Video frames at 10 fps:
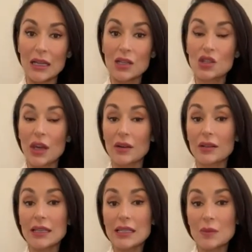
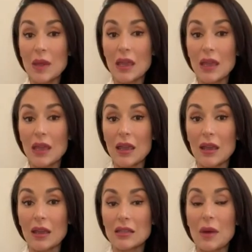Generally
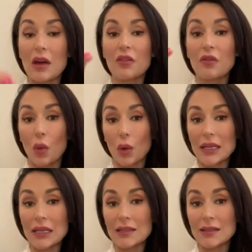speaking, it's about
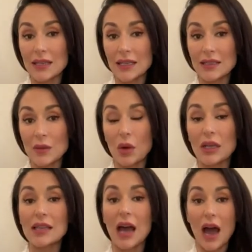40 to 60
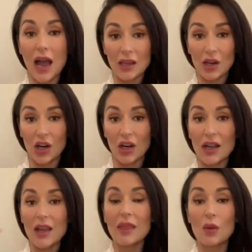points higher
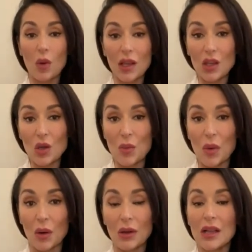than what you
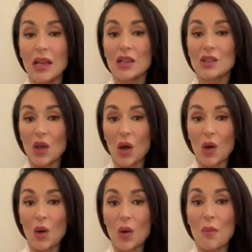pull.
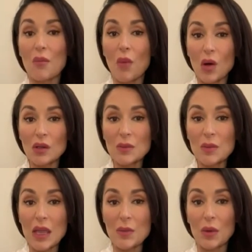So most
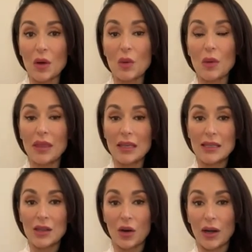people, when they see
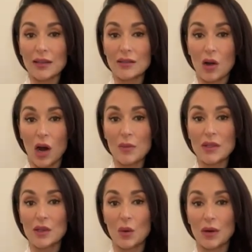their Credit Karma
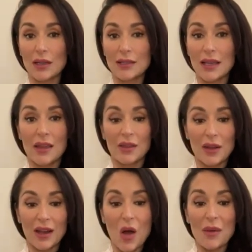scores, they're
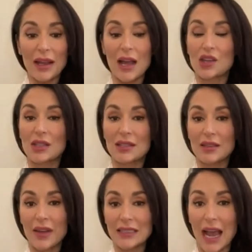like, oh my gosh, this is a
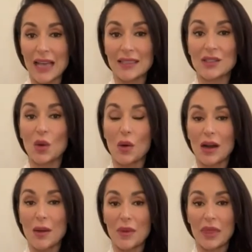fantastic
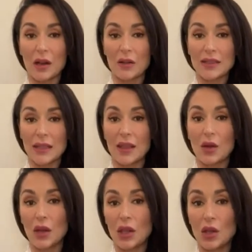score. But then all of a sudden they go
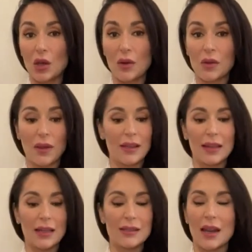to you and they're like,
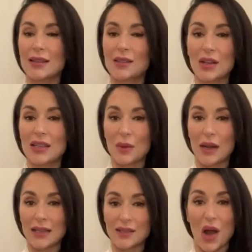that's not as good as what
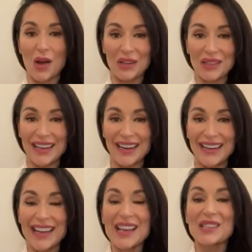I saw earlier.
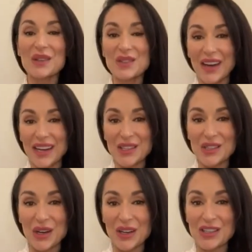So it's very
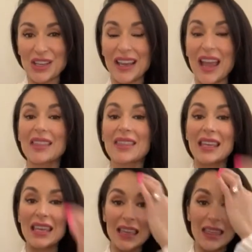discouraging. And the
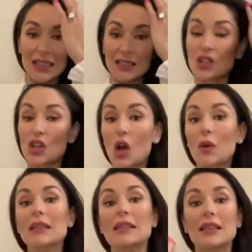key thing to know
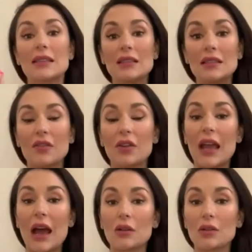is it's a different
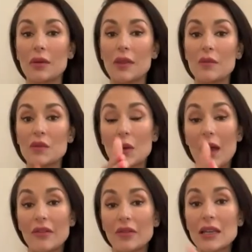algorithm. So
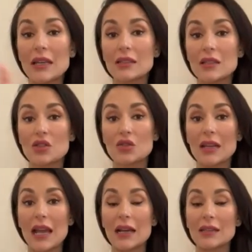every industry
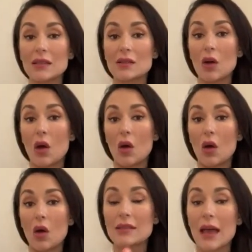has its
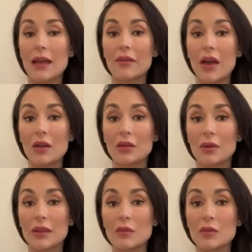own set of
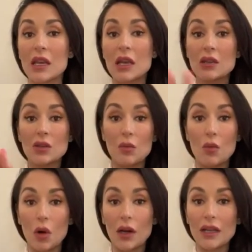algorithms. So
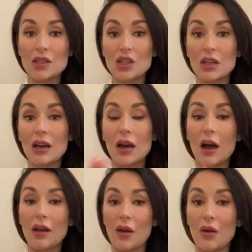mortgage,
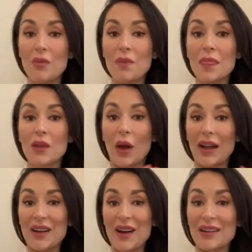auto,
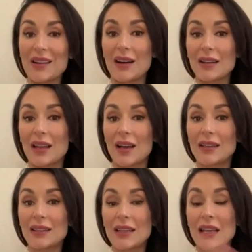credit card,
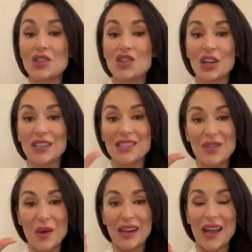online, insurance, if you
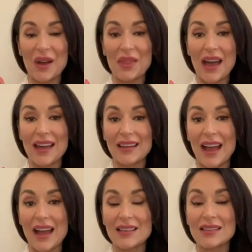want to count that
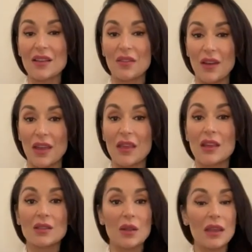as a fifth.
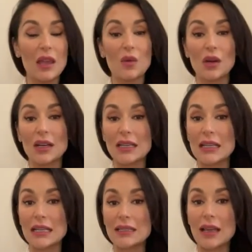So the key word
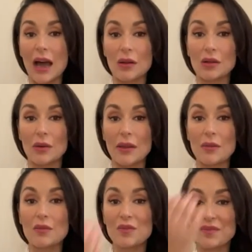is algorithm.